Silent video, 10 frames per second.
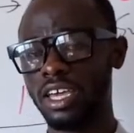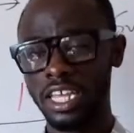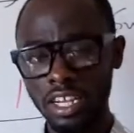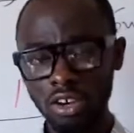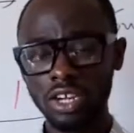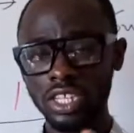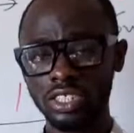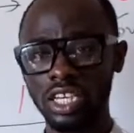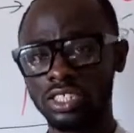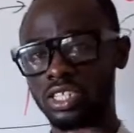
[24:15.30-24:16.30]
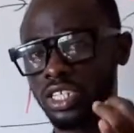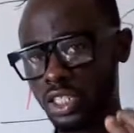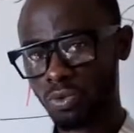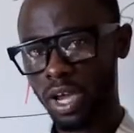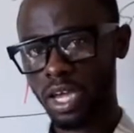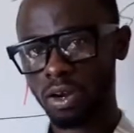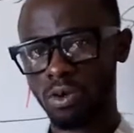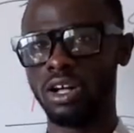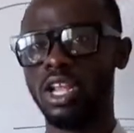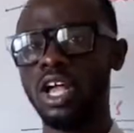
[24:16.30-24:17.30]
in the organization is working
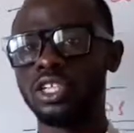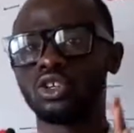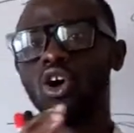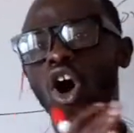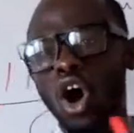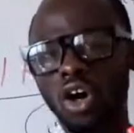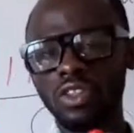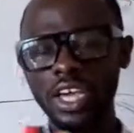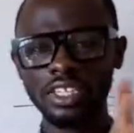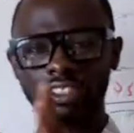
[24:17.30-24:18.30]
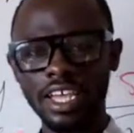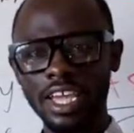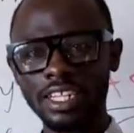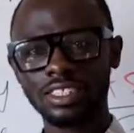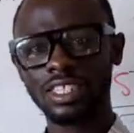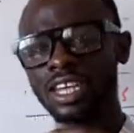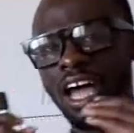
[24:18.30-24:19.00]
well? So all these things